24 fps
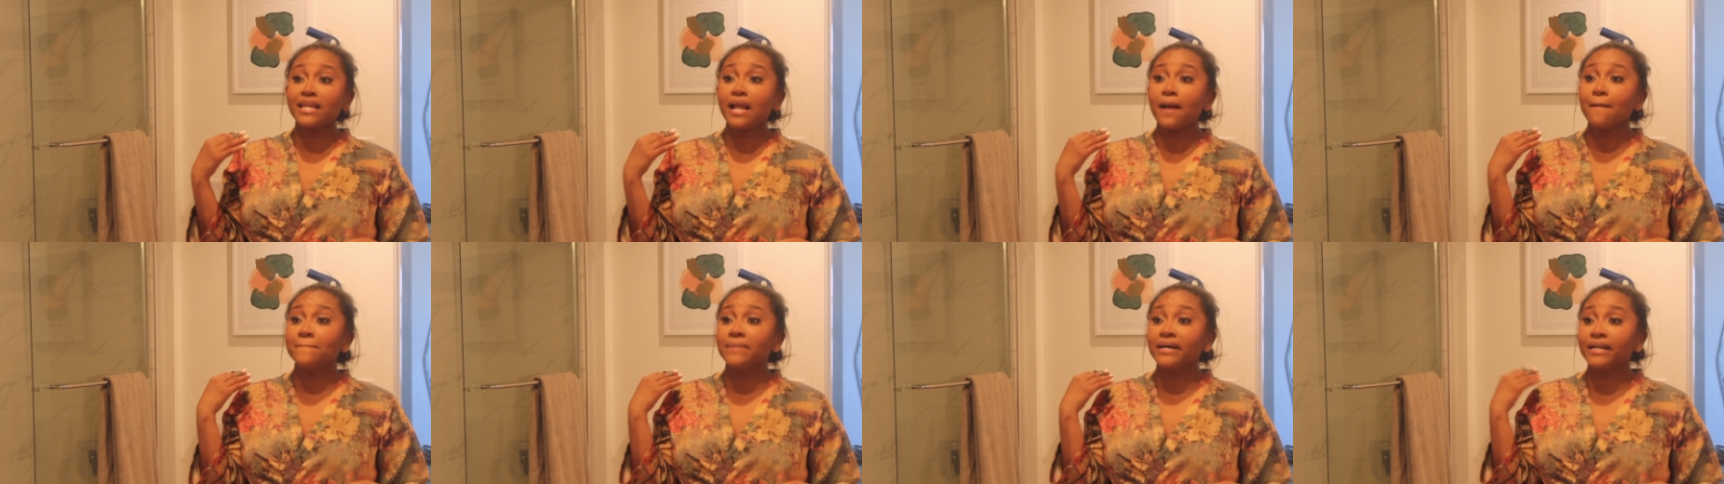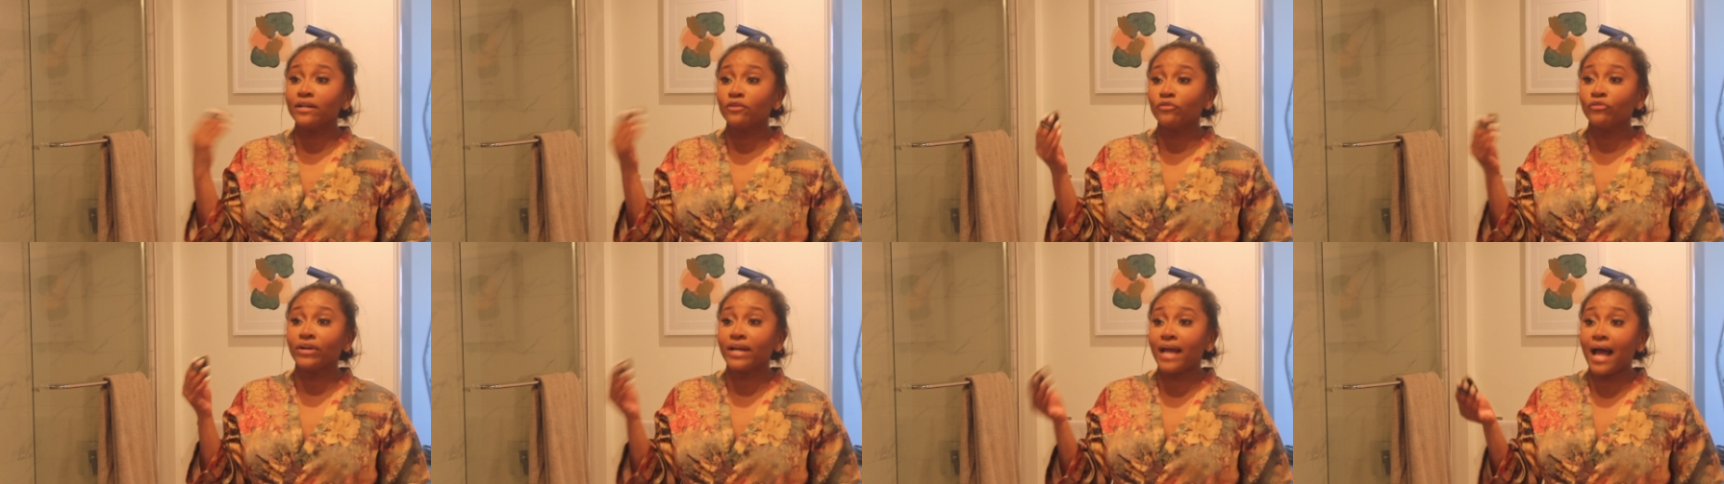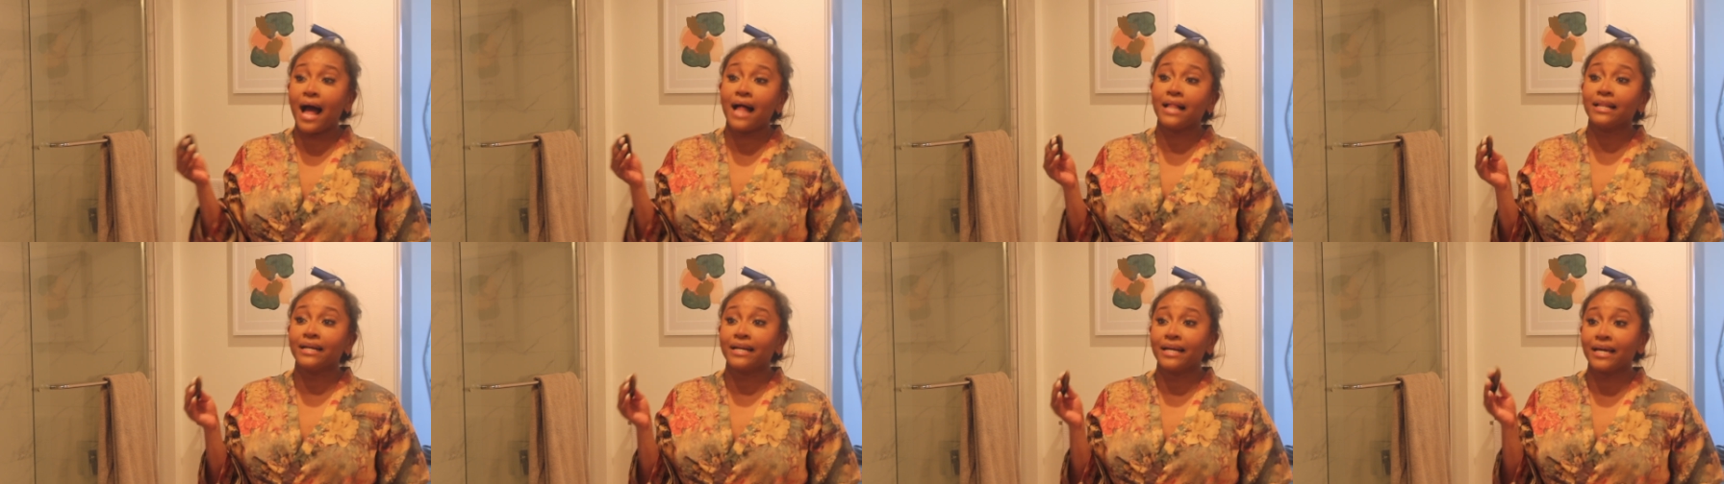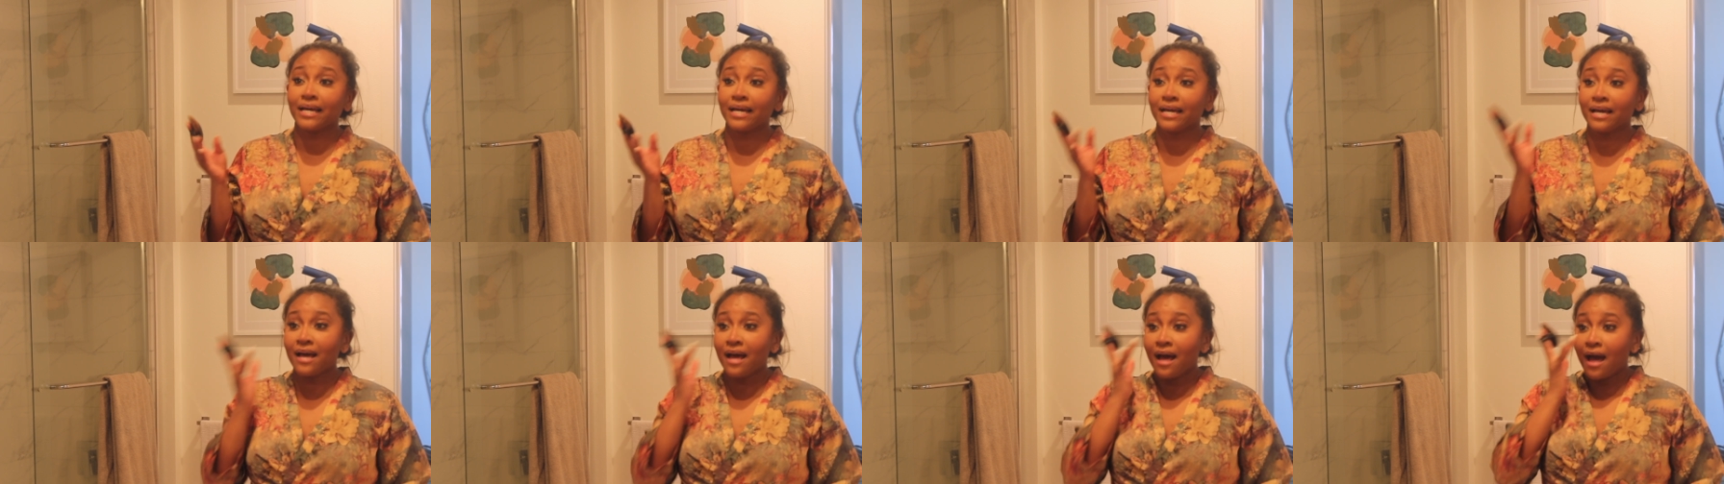but in
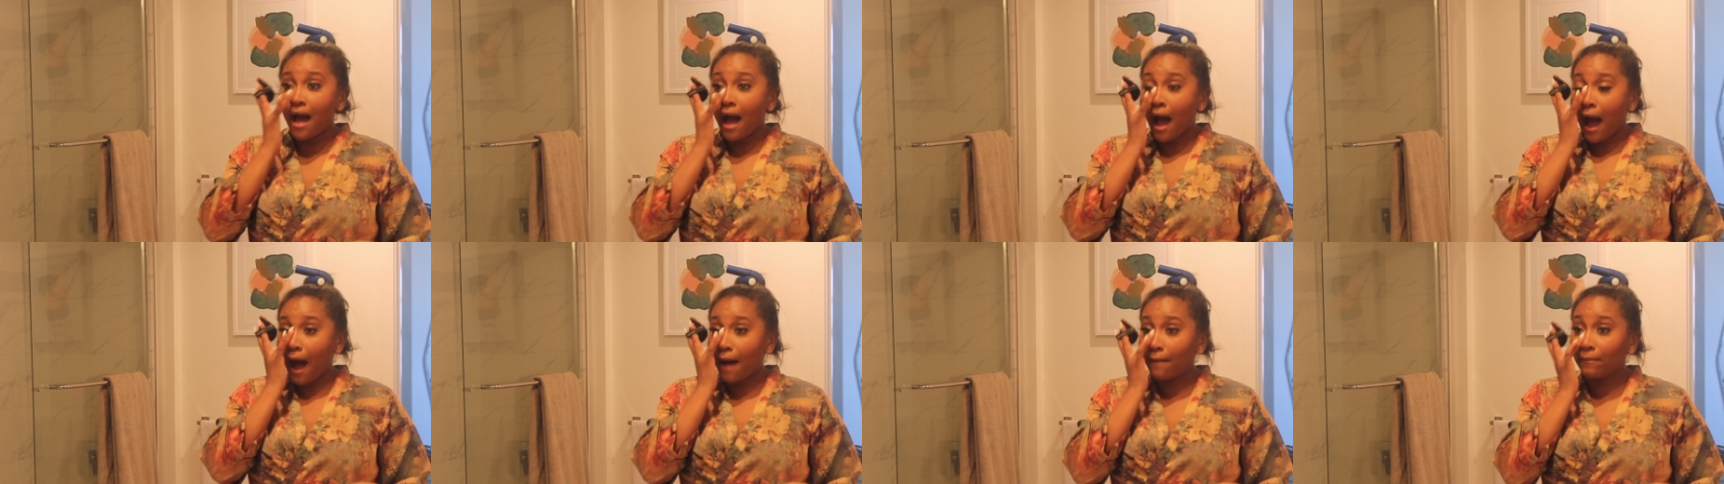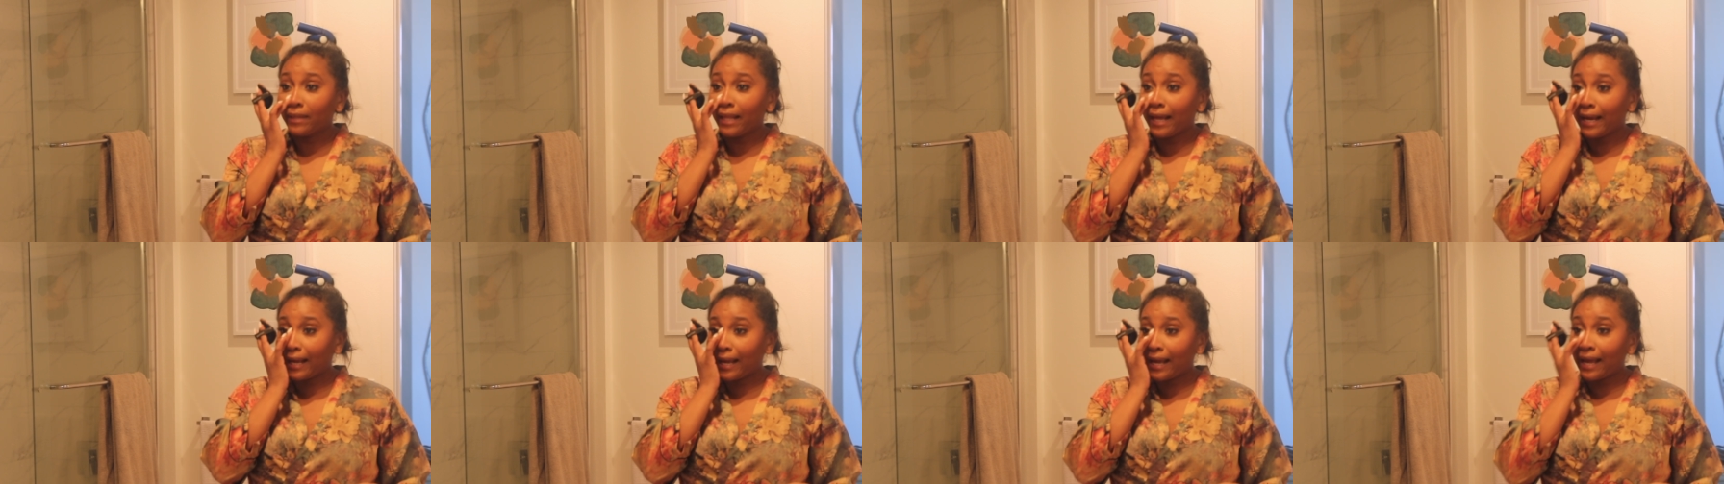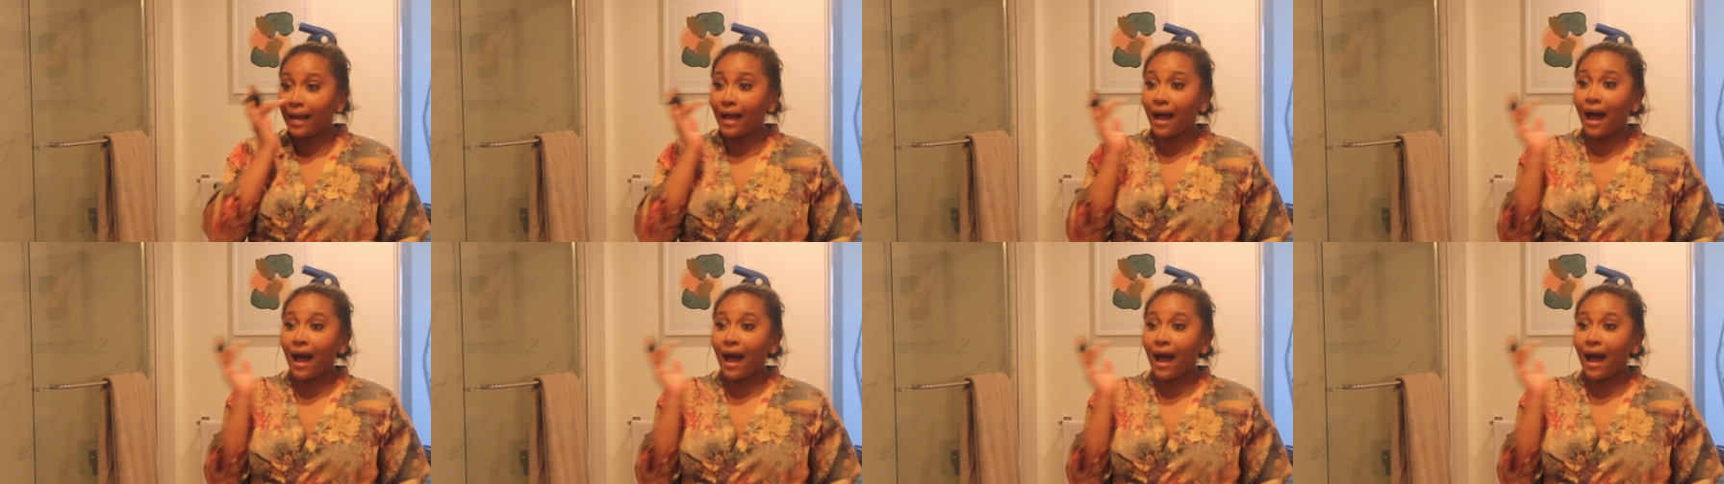reality, I'm like,